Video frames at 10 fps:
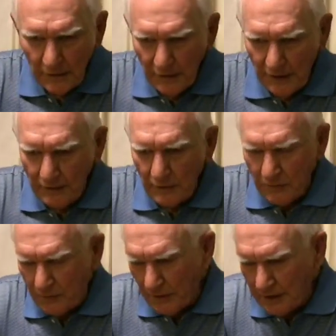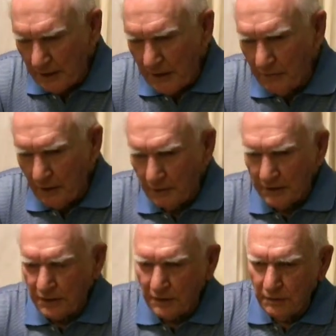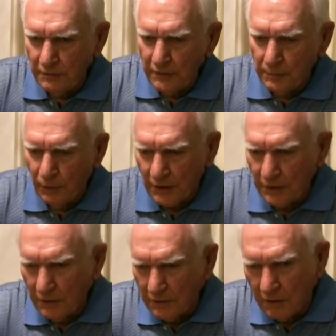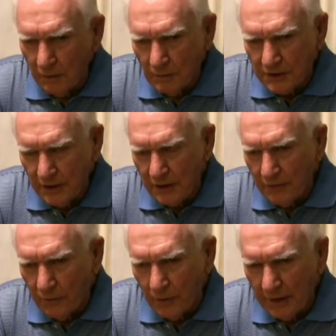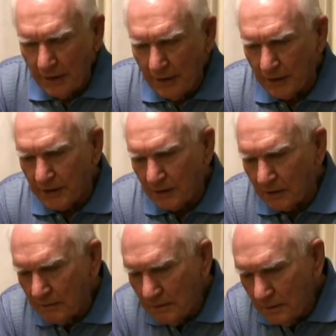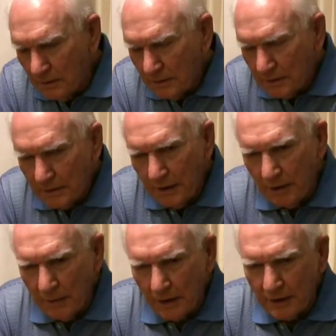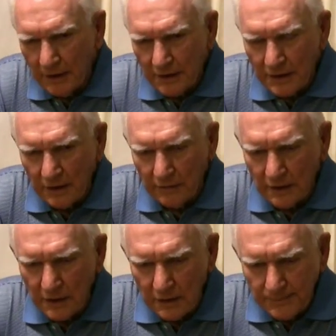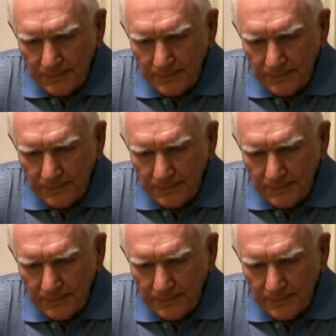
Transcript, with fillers: Then received notice to report to Oklahoma City for induction in the military service